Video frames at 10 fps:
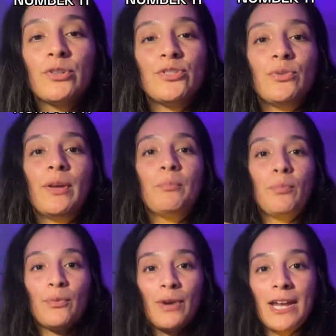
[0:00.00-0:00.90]
So
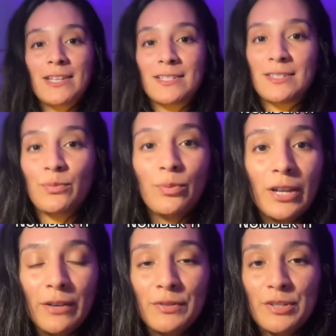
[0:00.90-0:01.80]
embrace
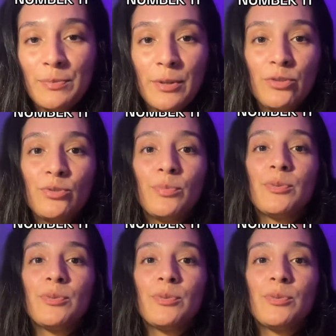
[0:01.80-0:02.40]
whatever spiritual